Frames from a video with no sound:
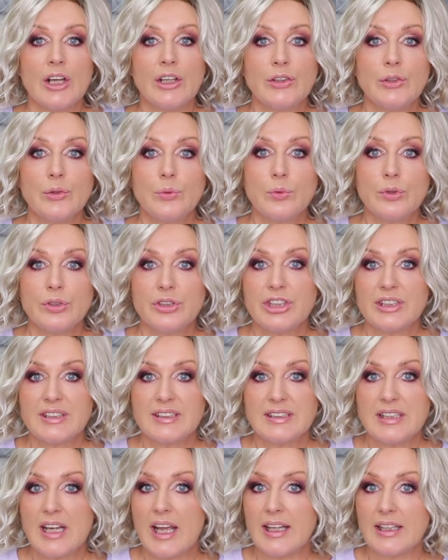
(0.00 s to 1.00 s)
you would
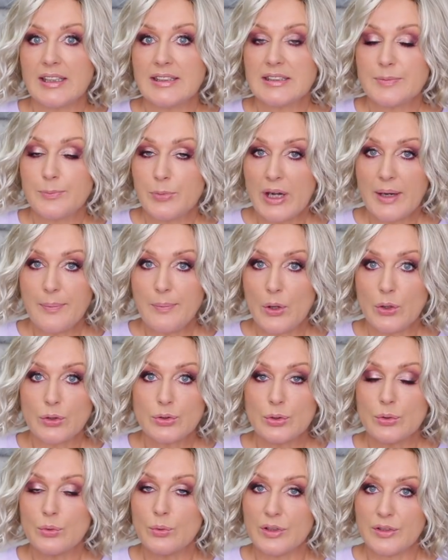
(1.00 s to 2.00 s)
just take spray
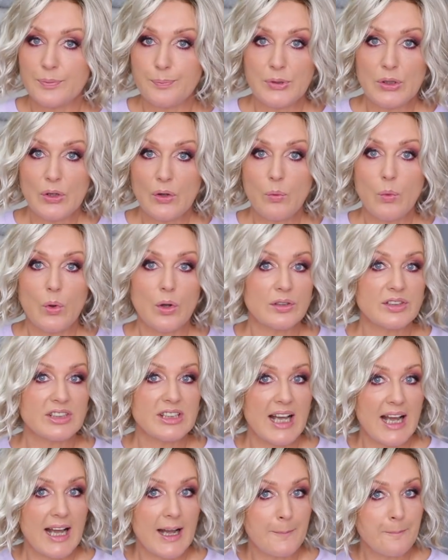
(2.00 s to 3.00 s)
bottle with pure
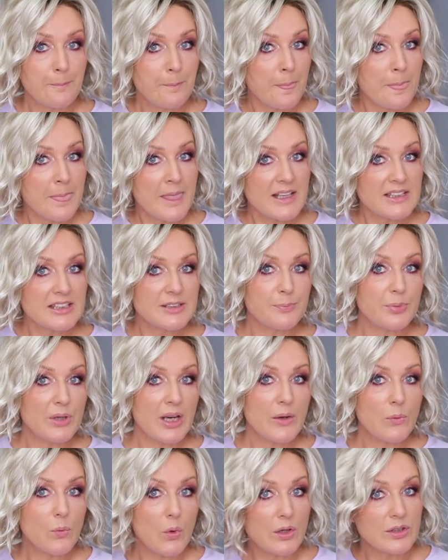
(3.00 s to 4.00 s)
water,
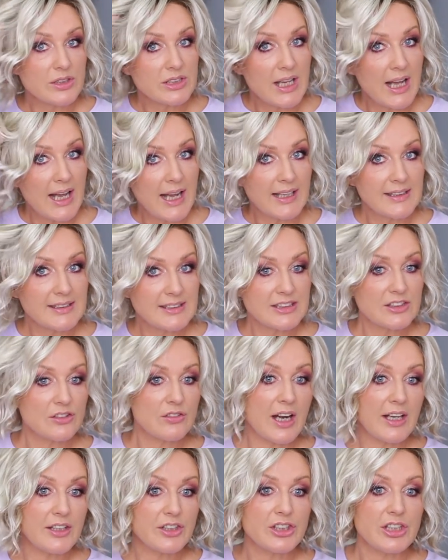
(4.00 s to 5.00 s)
spray water,
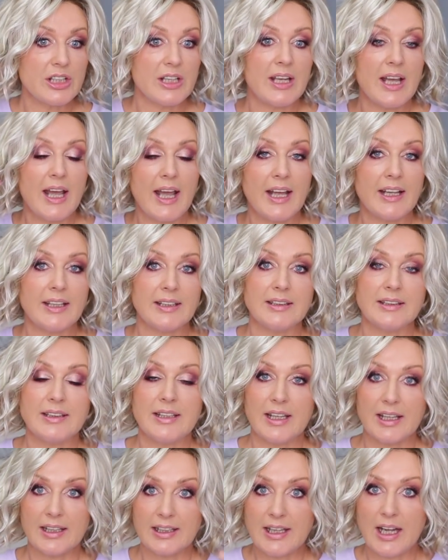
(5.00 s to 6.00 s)
scrunch it, and
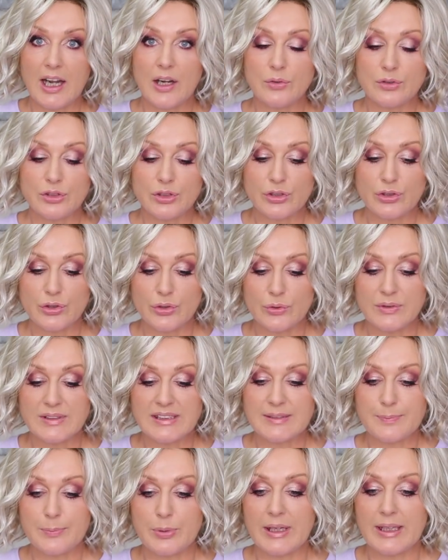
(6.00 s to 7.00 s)
the curls should
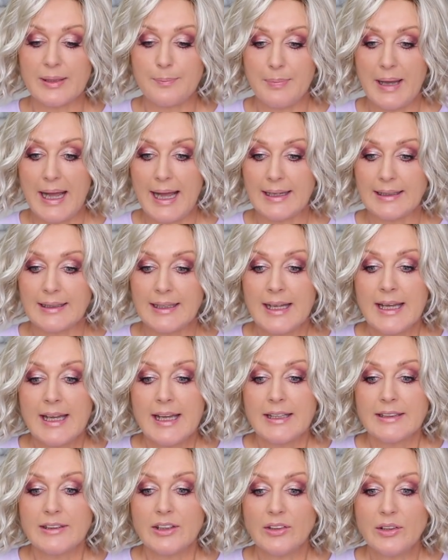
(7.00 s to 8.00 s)
spring back.
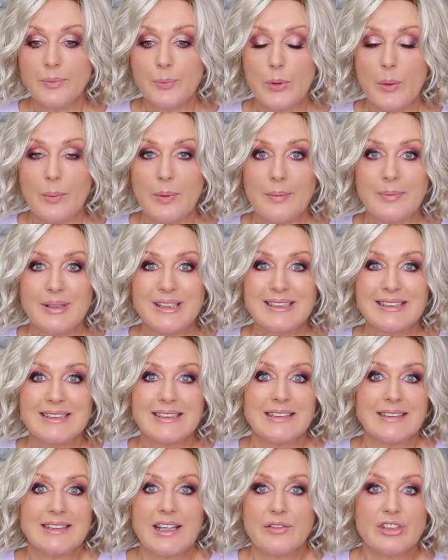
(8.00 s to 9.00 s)
The only problem
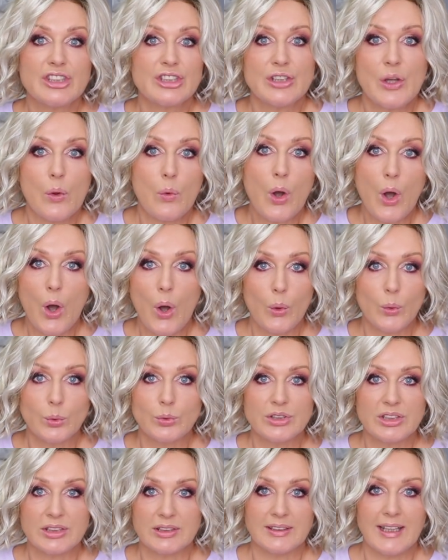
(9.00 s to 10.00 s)
is there is no
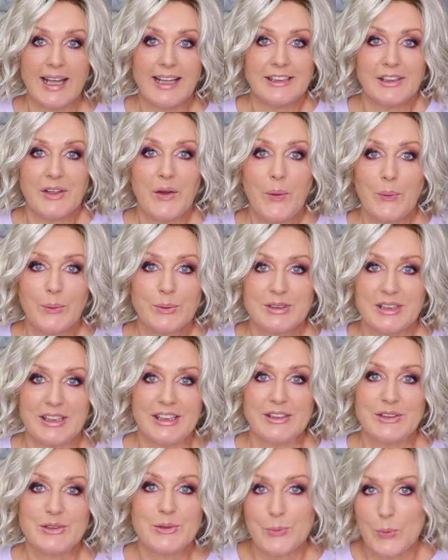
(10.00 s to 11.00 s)
hold, any hold
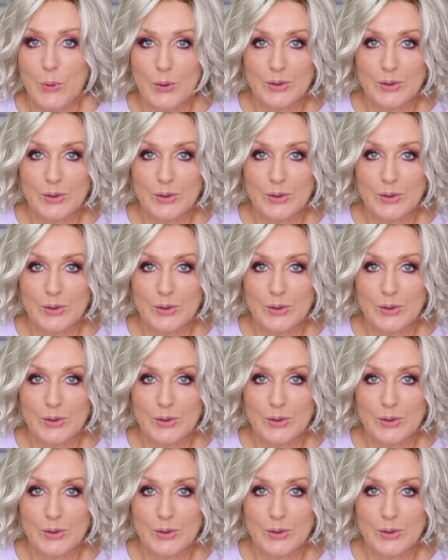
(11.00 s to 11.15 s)
into